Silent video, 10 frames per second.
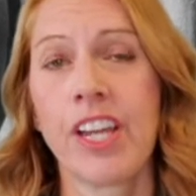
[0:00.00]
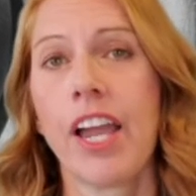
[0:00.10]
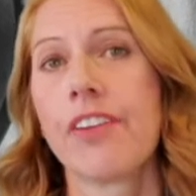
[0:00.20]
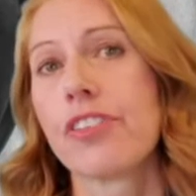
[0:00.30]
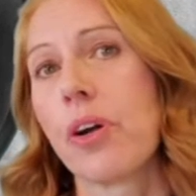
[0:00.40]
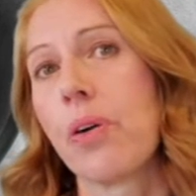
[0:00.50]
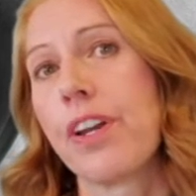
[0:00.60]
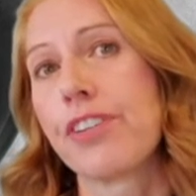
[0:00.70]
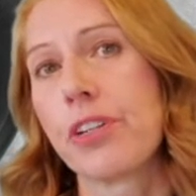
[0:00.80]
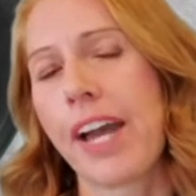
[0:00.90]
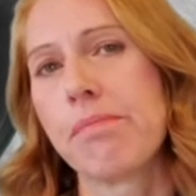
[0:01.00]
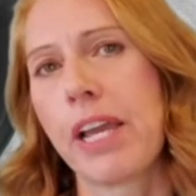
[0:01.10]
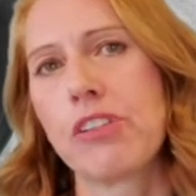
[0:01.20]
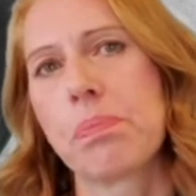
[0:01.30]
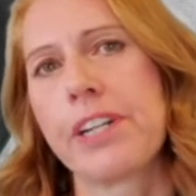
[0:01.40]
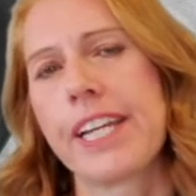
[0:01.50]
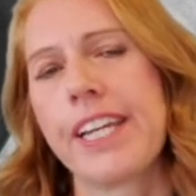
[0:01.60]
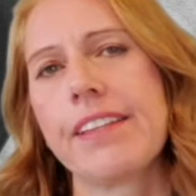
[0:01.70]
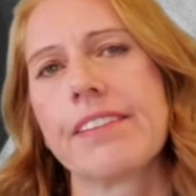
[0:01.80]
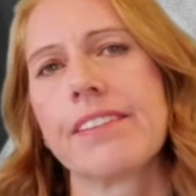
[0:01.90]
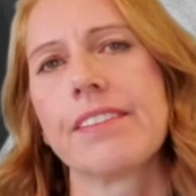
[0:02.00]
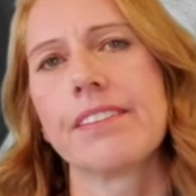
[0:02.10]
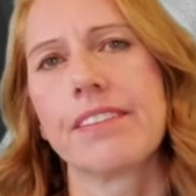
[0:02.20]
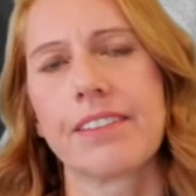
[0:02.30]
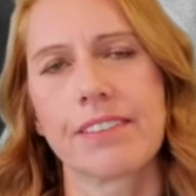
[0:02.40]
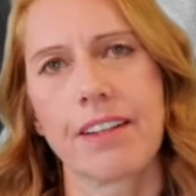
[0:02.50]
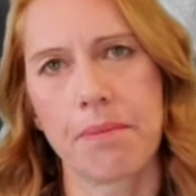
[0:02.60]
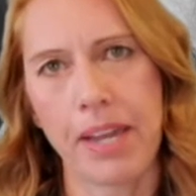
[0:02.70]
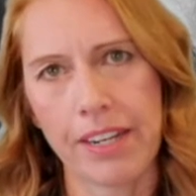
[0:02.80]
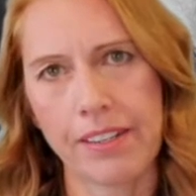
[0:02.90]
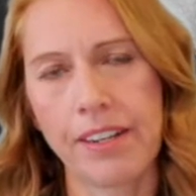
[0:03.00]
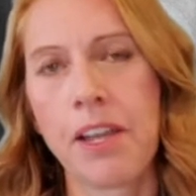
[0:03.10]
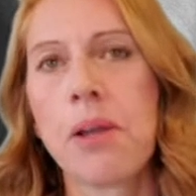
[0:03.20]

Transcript: So if you have baseboard heat, does not matter.